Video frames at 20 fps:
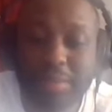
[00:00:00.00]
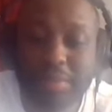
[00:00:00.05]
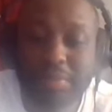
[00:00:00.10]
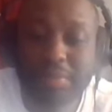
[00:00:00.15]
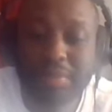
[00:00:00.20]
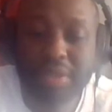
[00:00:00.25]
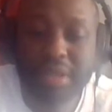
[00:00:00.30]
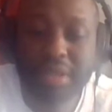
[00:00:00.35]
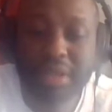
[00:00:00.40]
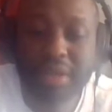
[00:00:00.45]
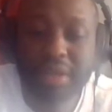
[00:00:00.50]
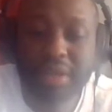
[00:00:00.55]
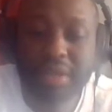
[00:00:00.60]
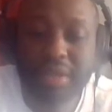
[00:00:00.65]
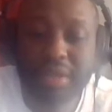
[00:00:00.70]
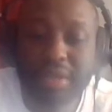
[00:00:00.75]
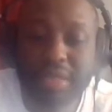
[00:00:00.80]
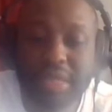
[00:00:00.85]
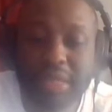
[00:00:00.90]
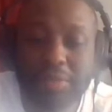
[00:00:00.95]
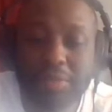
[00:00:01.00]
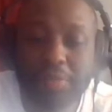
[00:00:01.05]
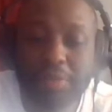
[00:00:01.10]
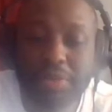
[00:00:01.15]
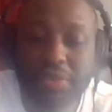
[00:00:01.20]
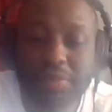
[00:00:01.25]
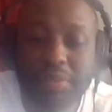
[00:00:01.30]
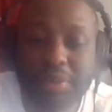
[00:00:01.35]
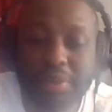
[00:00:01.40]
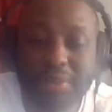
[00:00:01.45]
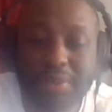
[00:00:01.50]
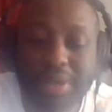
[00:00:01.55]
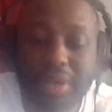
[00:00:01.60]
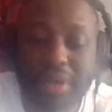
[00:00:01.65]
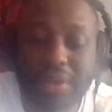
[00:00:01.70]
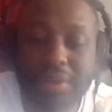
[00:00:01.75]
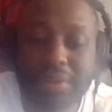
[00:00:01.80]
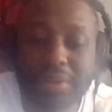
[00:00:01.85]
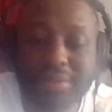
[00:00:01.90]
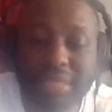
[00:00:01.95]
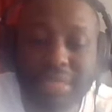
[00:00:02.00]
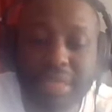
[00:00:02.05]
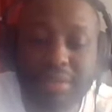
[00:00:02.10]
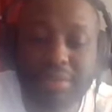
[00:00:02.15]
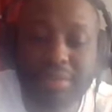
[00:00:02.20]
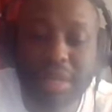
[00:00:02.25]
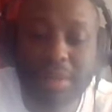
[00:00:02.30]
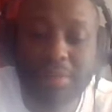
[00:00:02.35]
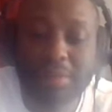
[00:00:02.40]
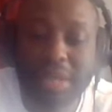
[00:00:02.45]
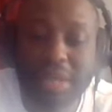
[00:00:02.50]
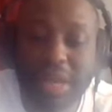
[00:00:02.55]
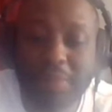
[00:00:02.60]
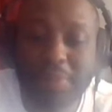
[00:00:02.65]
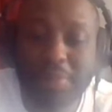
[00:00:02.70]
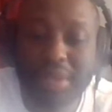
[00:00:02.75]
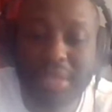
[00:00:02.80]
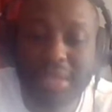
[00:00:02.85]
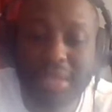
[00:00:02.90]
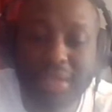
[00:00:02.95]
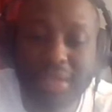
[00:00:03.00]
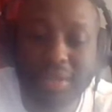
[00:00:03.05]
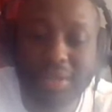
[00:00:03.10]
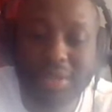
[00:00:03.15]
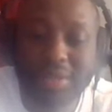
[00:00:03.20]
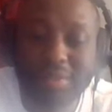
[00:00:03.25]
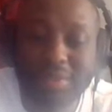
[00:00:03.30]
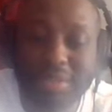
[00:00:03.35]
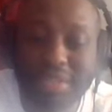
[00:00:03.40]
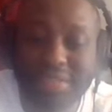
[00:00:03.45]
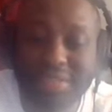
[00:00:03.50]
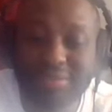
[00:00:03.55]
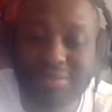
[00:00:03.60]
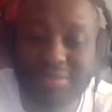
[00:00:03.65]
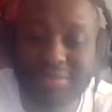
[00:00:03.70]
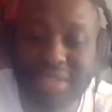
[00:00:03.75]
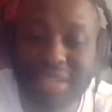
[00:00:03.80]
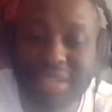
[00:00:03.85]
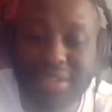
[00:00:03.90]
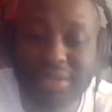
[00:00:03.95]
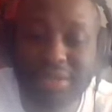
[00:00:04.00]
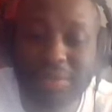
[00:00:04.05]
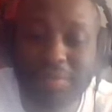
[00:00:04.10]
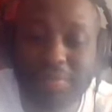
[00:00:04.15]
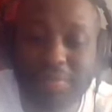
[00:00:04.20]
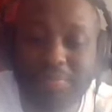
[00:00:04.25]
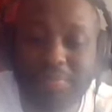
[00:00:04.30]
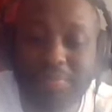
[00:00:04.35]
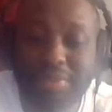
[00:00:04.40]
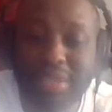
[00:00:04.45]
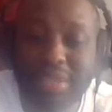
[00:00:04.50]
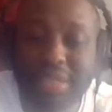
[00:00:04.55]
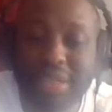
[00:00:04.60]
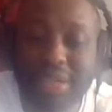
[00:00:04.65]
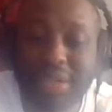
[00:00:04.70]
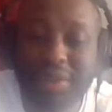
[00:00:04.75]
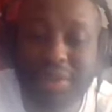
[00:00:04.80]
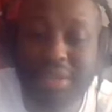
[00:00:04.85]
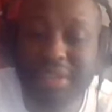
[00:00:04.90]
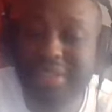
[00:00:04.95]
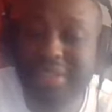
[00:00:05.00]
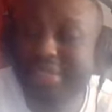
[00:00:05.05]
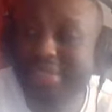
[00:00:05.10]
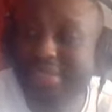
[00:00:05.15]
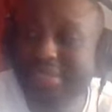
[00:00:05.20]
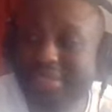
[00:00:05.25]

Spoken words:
Pereira keeps proving me wrong. I mean, I picked Hill, but I knew Pereira